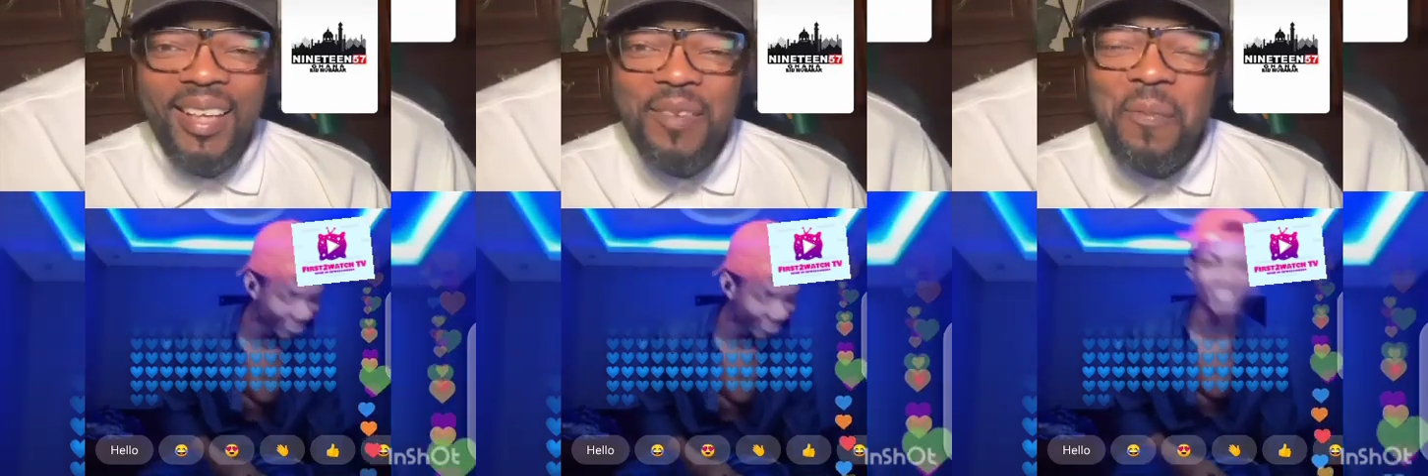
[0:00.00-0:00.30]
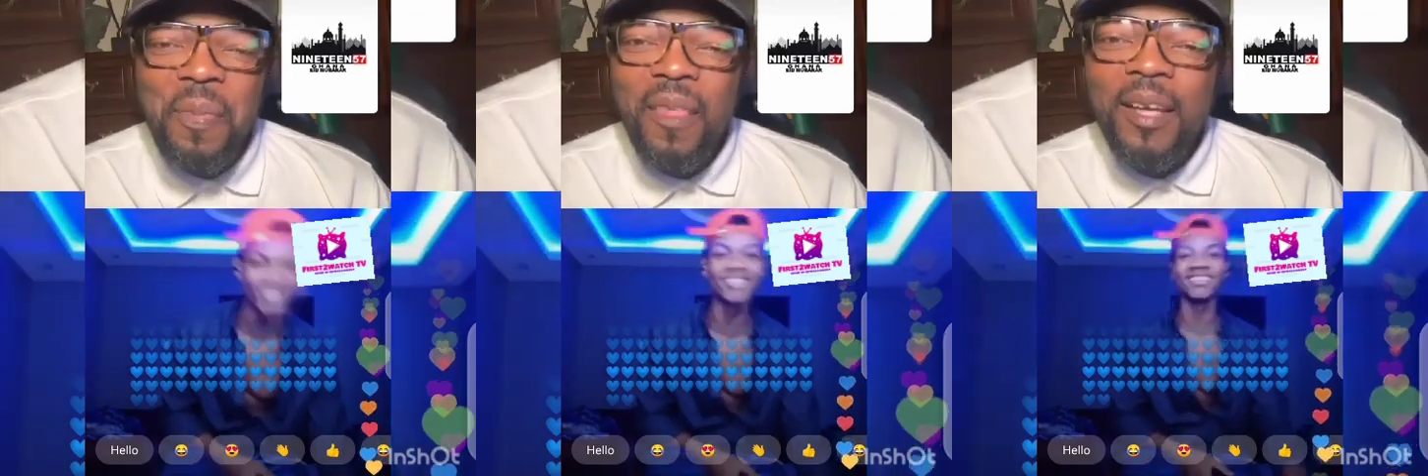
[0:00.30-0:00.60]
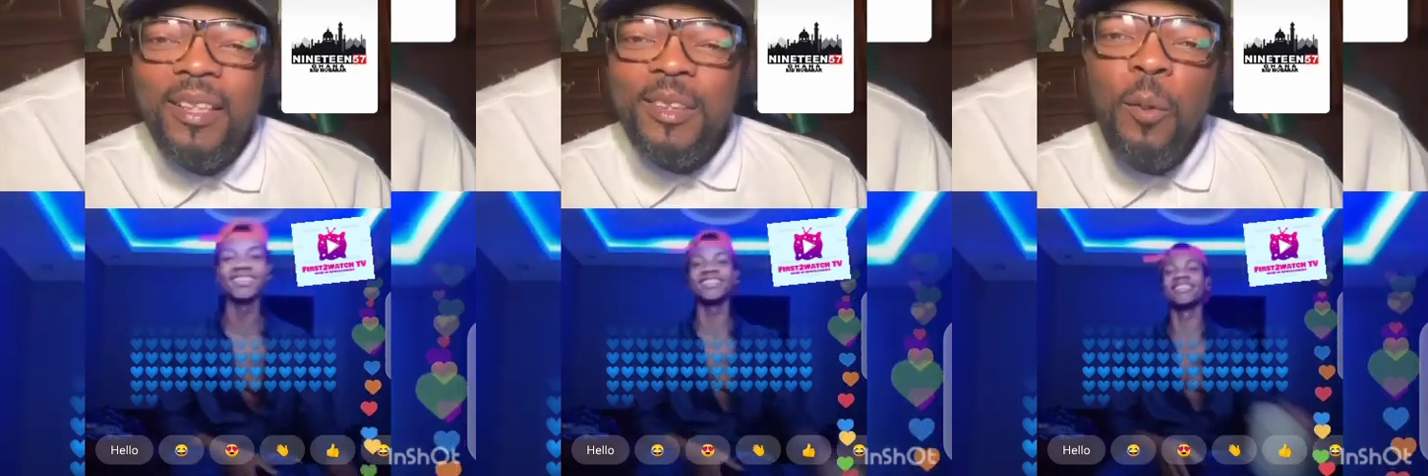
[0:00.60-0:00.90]

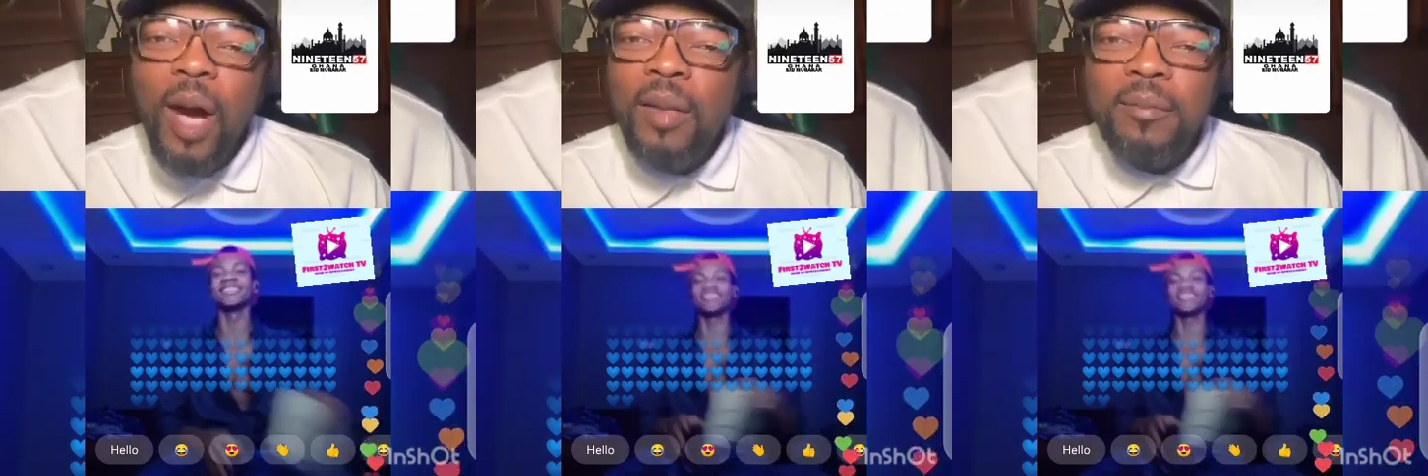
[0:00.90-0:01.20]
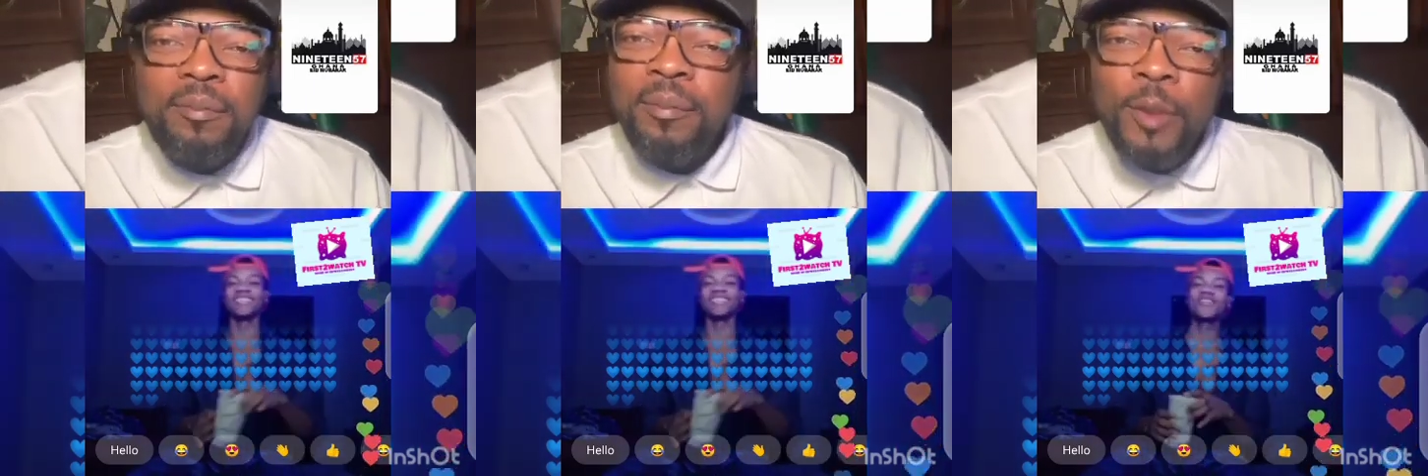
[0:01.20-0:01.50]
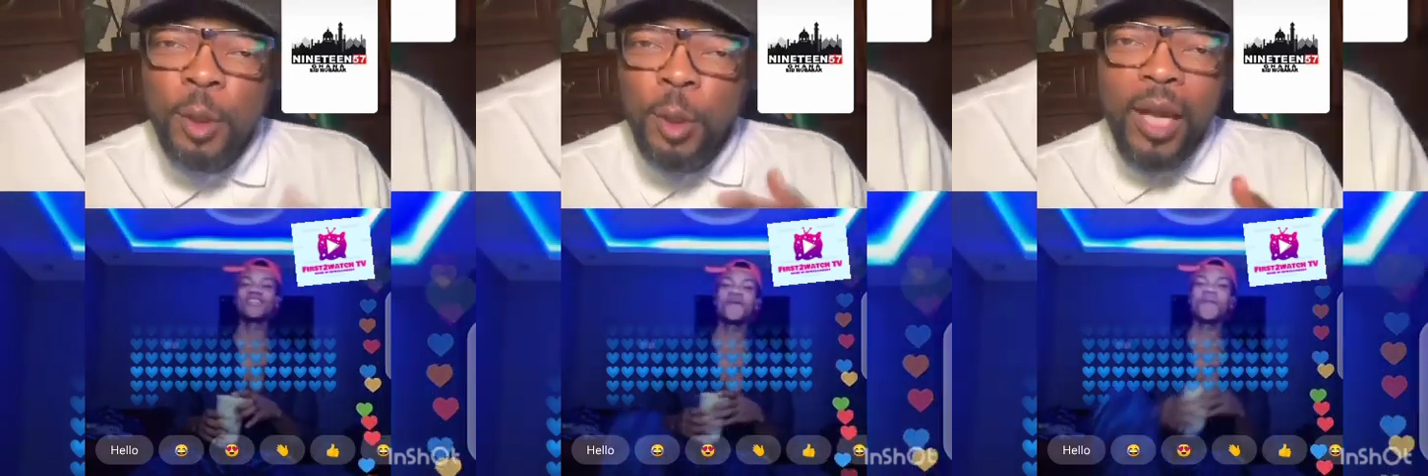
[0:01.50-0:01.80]

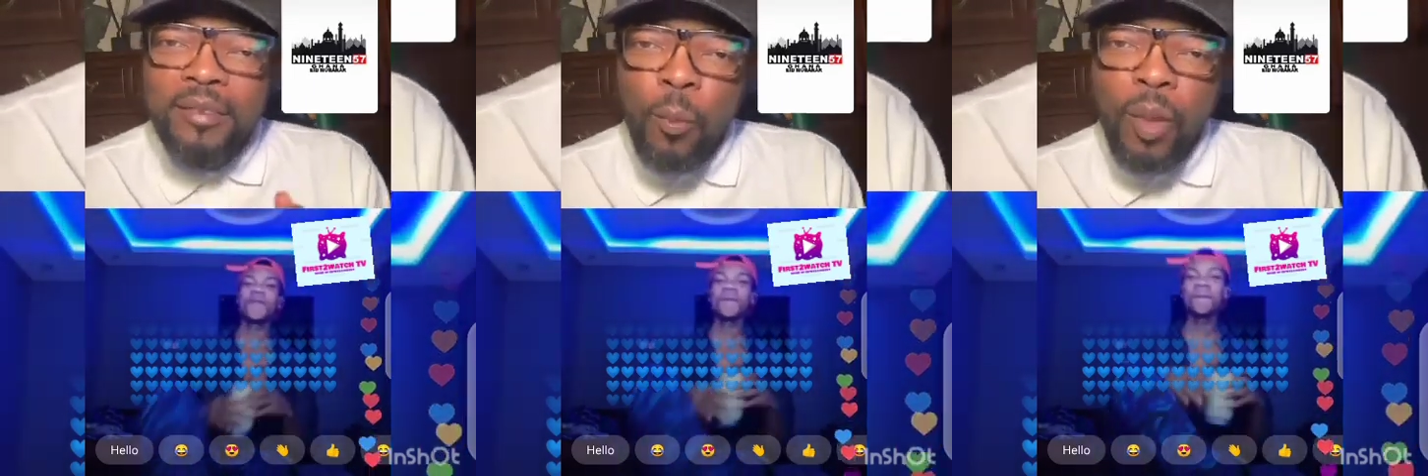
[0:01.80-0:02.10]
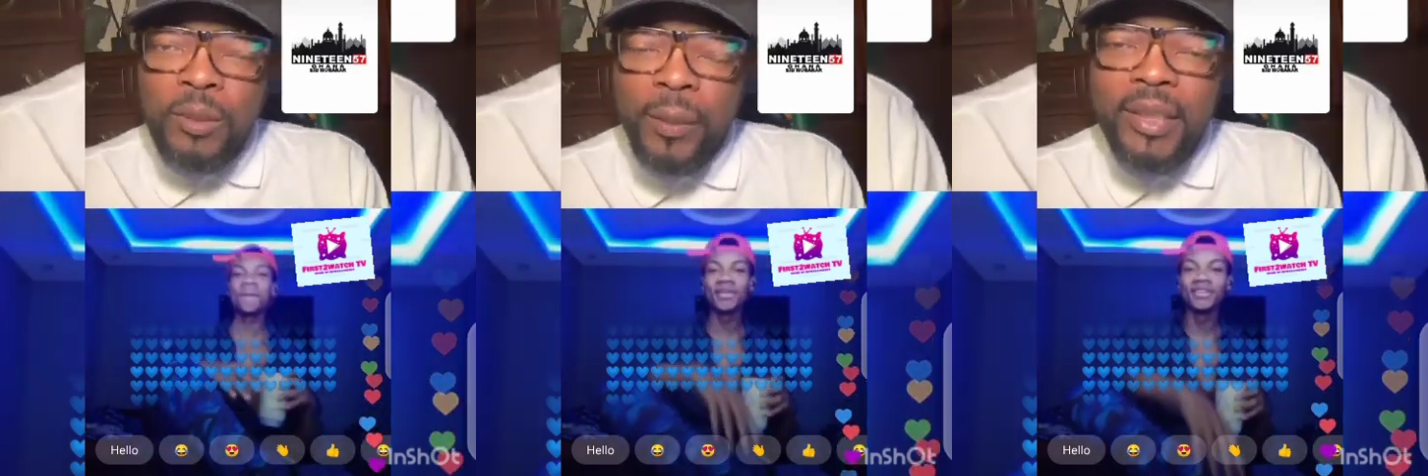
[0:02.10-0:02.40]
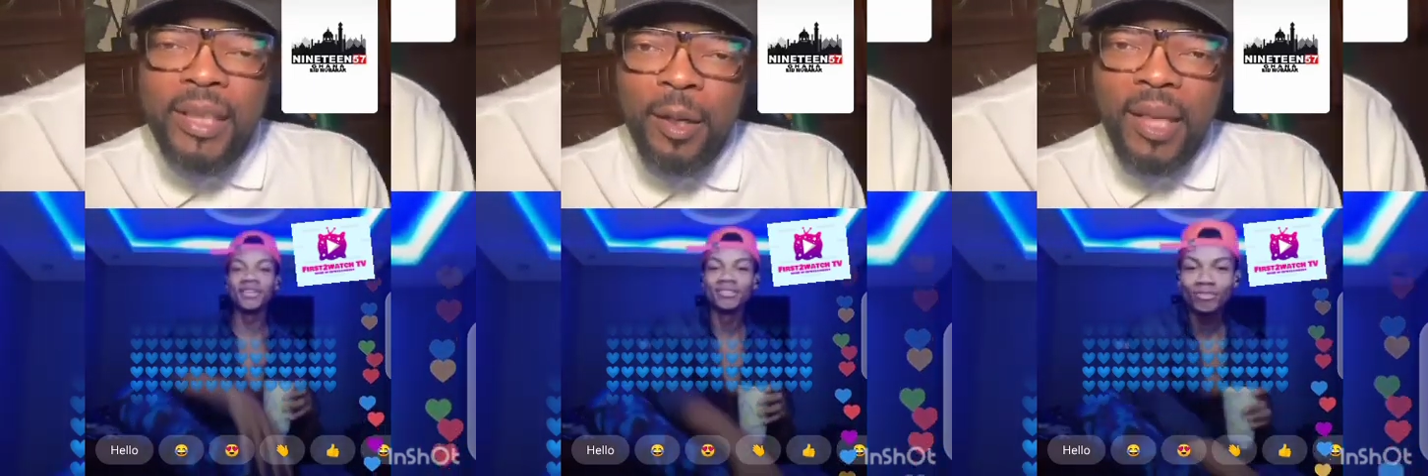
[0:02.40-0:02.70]
Do you have someone
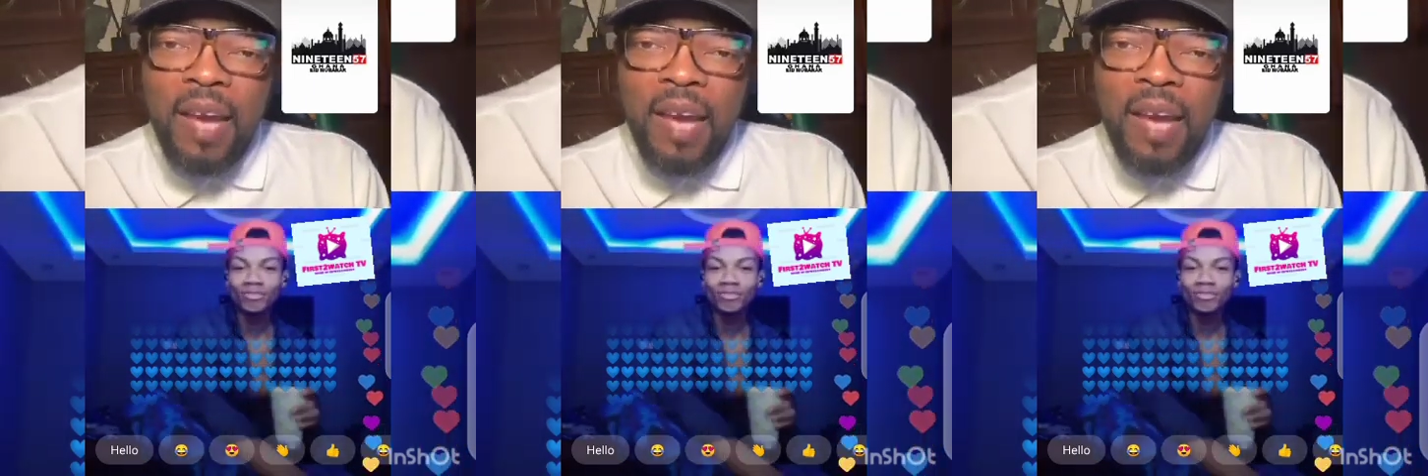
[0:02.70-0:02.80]
special in your